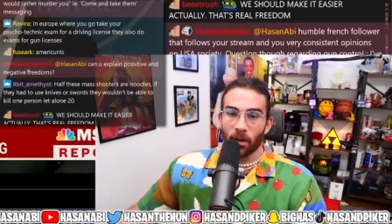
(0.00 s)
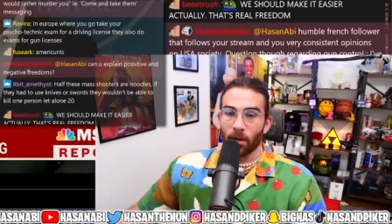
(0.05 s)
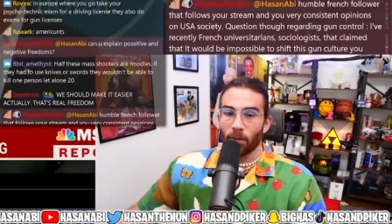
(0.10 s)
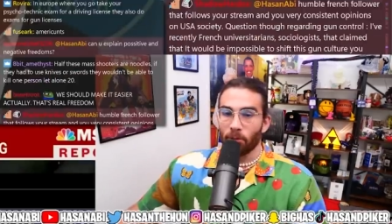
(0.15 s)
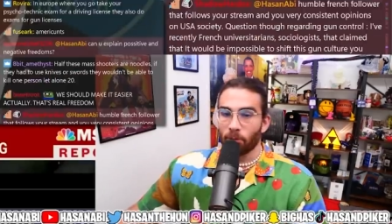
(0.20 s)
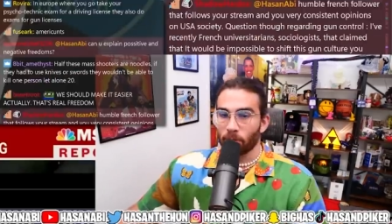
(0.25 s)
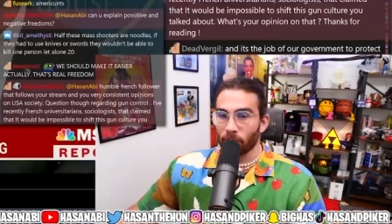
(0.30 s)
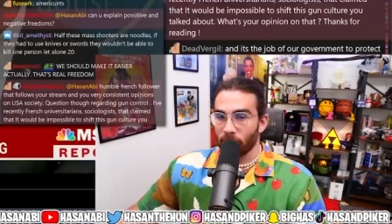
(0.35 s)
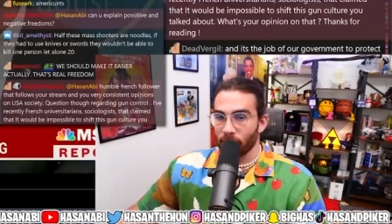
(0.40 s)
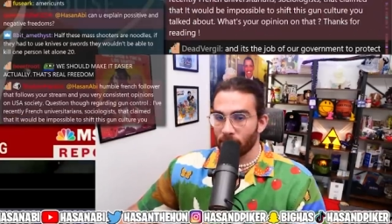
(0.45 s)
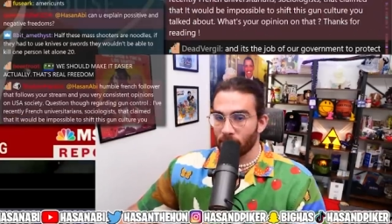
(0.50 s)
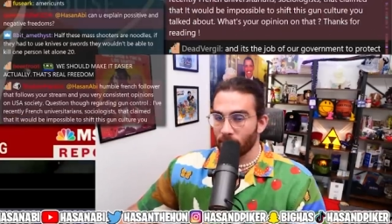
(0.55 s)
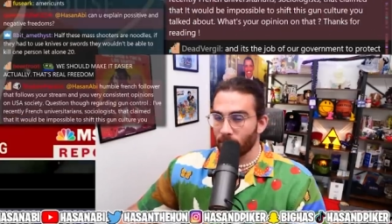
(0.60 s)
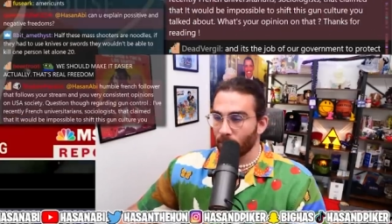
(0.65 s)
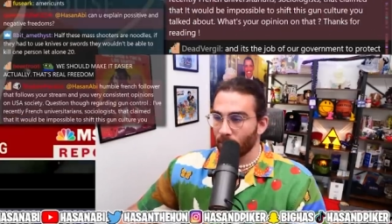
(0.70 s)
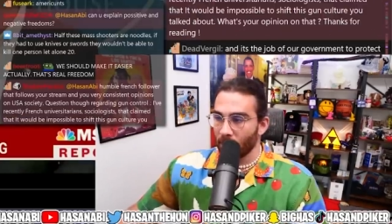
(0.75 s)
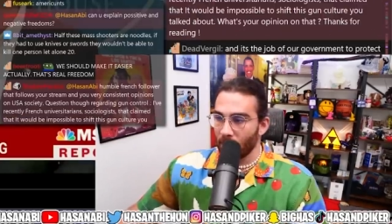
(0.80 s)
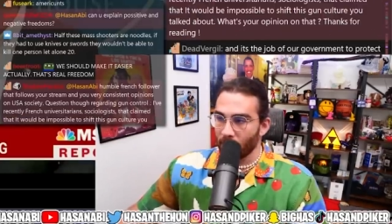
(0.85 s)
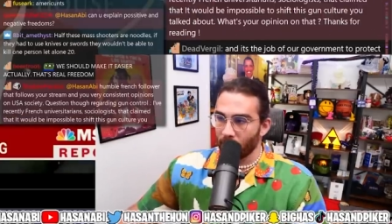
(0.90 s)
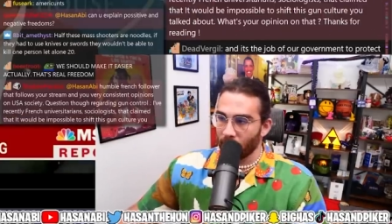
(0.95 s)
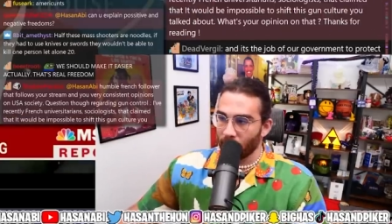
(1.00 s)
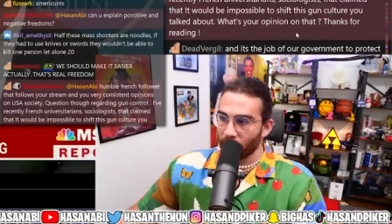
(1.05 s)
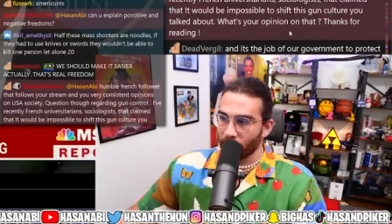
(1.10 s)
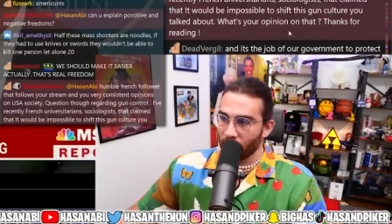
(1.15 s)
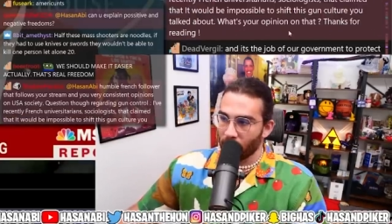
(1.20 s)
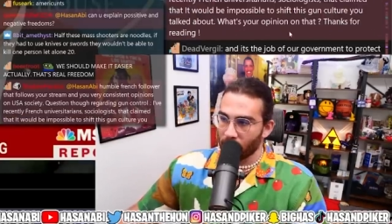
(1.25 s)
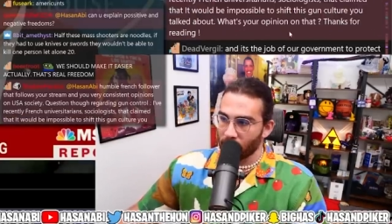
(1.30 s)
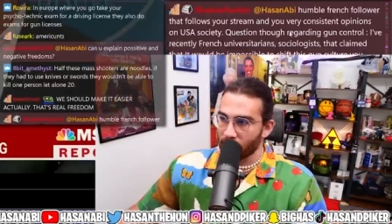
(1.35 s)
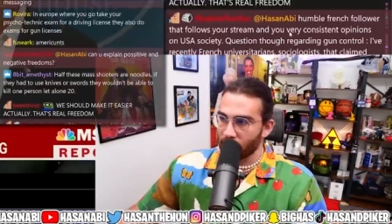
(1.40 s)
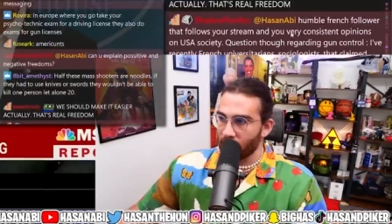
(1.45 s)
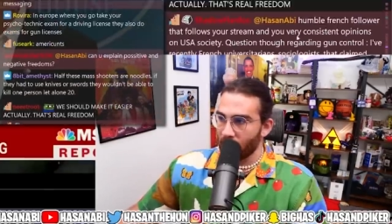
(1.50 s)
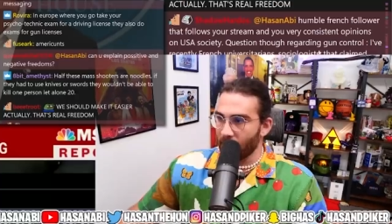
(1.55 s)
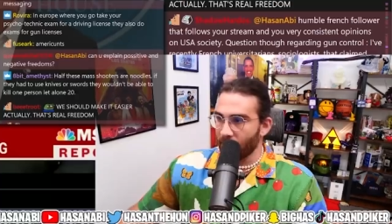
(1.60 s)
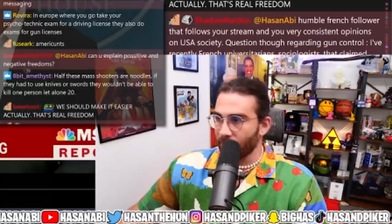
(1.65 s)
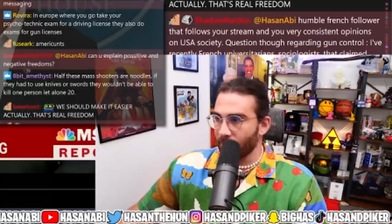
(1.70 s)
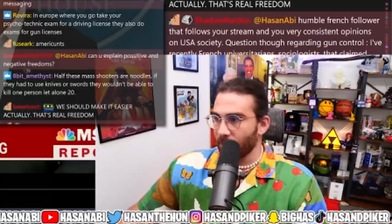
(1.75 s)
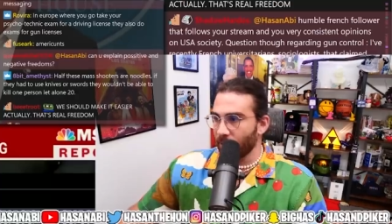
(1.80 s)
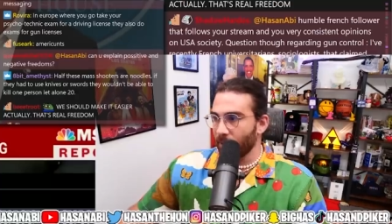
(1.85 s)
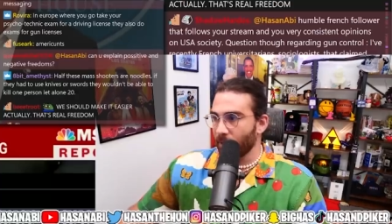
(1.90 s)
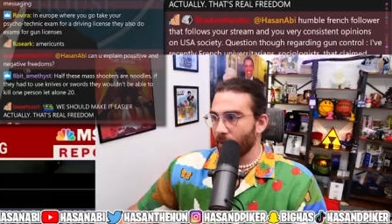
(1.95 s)
a reasonable level of gun
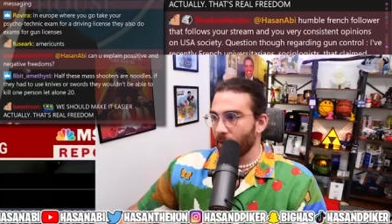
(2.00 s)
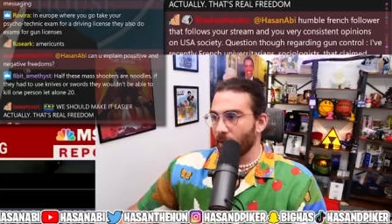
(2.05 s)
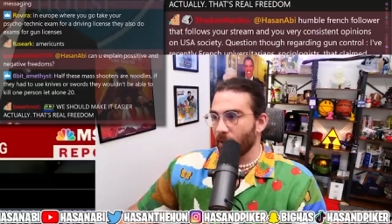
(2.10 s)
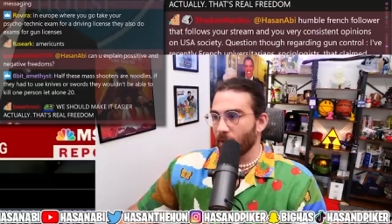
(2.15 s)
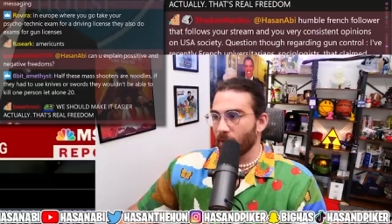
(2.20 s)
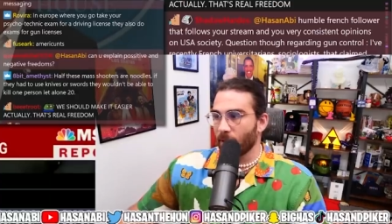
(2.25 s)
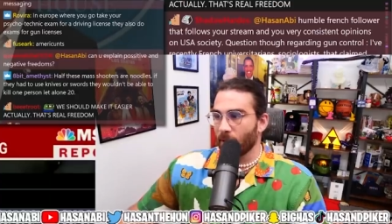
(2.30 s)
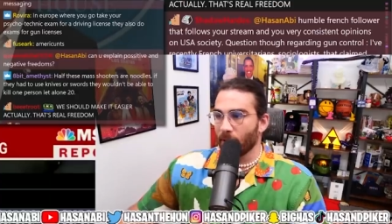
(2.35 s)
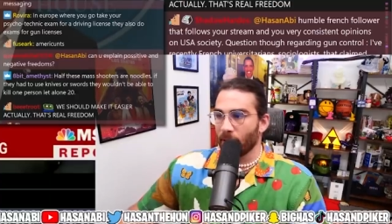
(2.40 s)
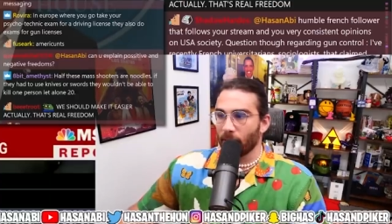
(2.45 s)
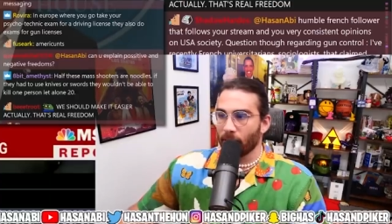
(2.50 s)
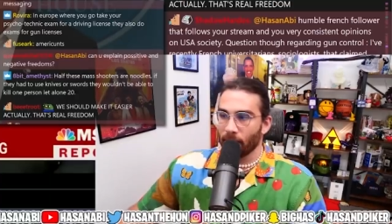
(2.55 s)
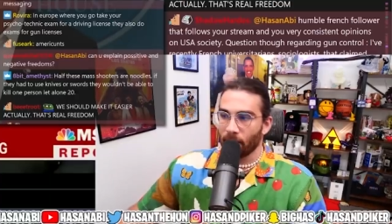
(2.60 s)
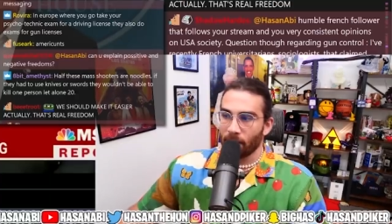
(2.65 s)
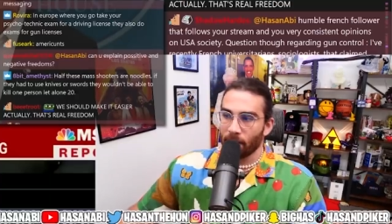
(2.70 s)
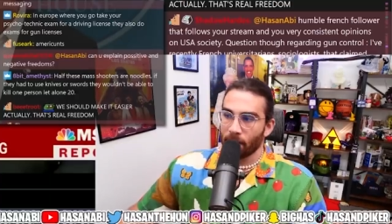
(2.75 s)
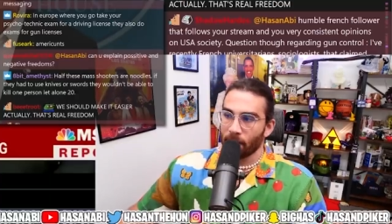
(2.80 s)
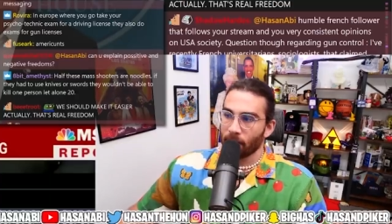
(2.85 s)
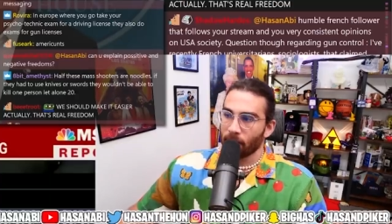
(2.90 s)
safety and and